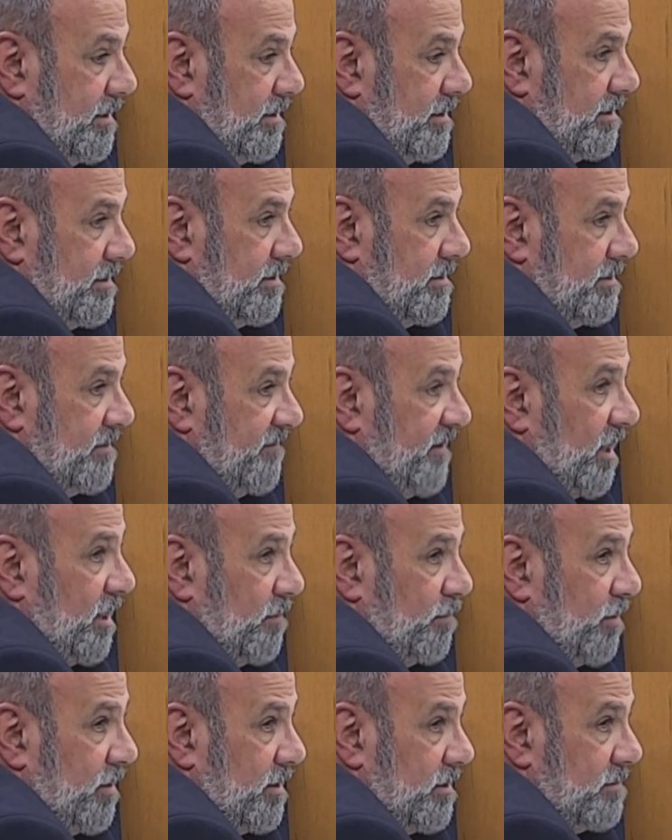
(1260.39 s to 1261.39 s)

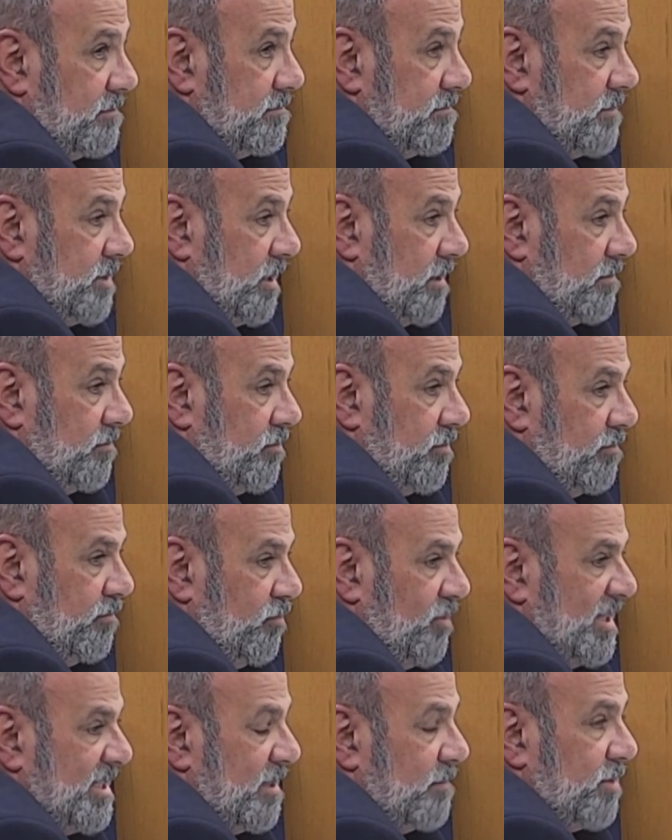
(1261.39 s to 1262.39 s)
developer, you know,
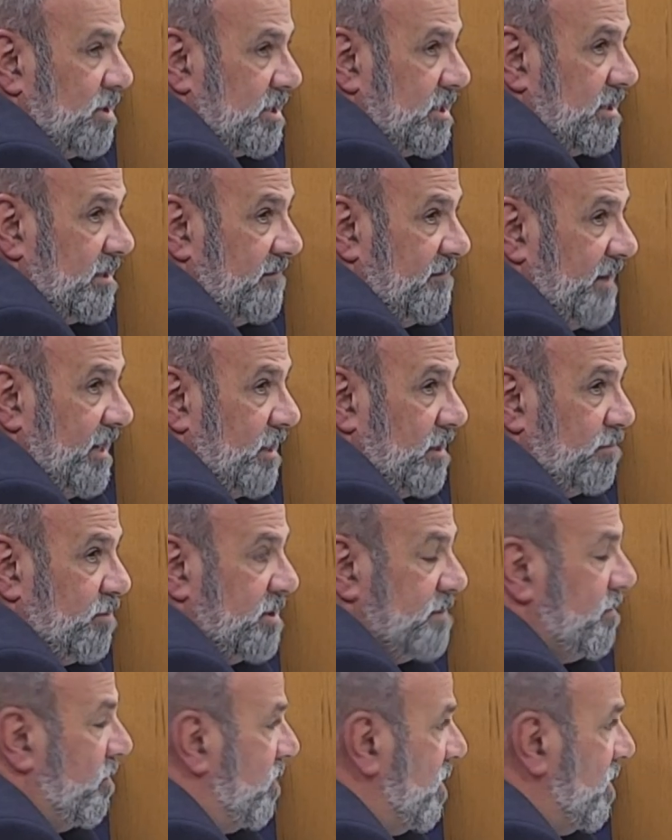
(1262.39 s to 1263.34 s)
reasonable to the developers, but we want